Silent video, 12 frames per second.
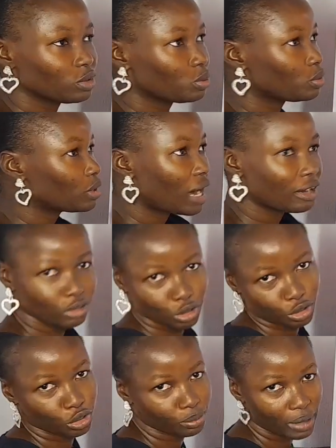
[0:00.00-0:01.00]
you won't have your
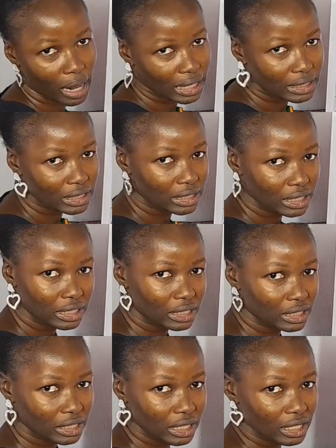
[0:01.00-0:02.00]
shop as it
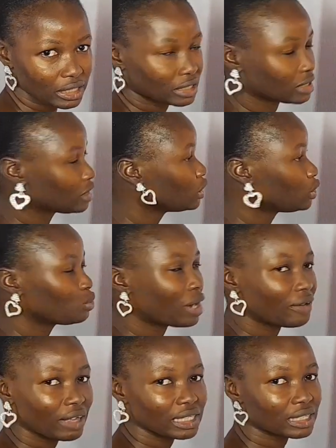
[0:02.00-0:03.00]
is. Yes, you
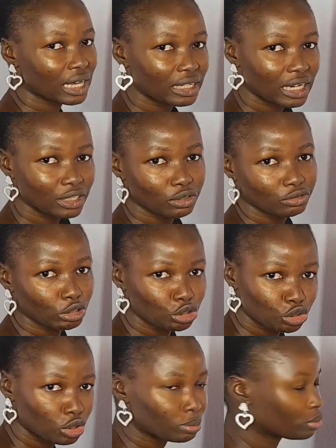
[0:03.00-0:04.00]
have that standard of your
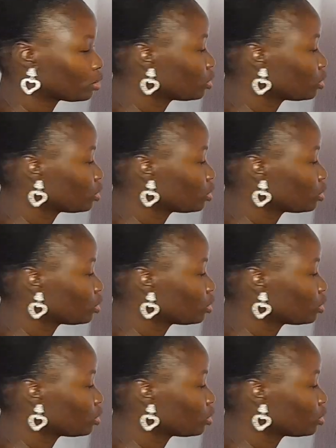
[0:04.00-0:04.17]
shop,